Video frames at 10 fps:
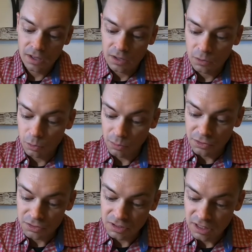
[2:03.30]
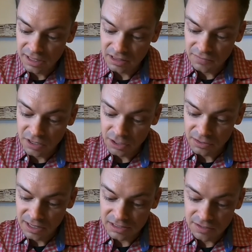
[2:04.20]
When Methuselah had lived
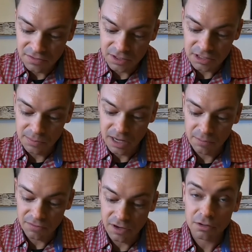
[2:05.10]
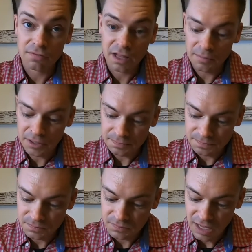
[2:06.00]
187 years, he became the father of Lamech.
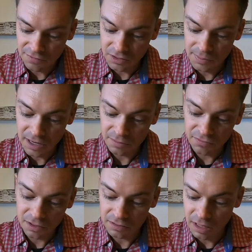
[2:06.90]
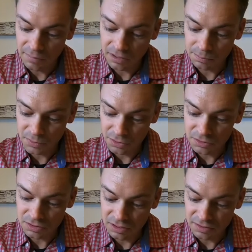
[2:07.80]
After he became the father of Lamech,
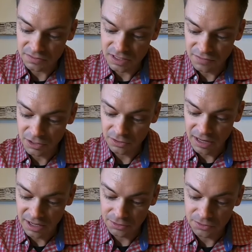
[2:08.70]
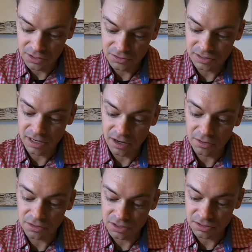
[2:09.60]
Methuselah lived 782 years and had
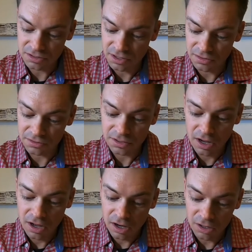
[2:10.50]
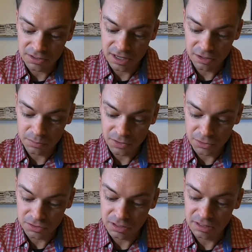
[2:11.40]
other sons and daughters. Altogether,
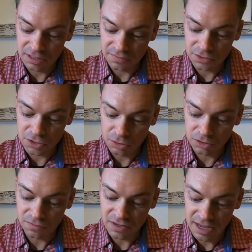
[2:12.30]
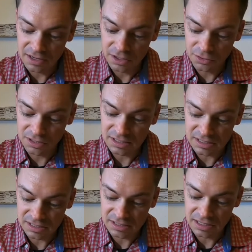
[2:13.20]
Methuselah lived a total of
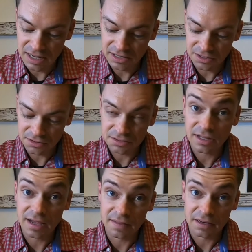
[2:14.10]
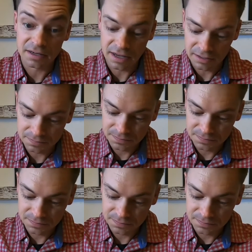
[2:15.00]
969 years, and then he died.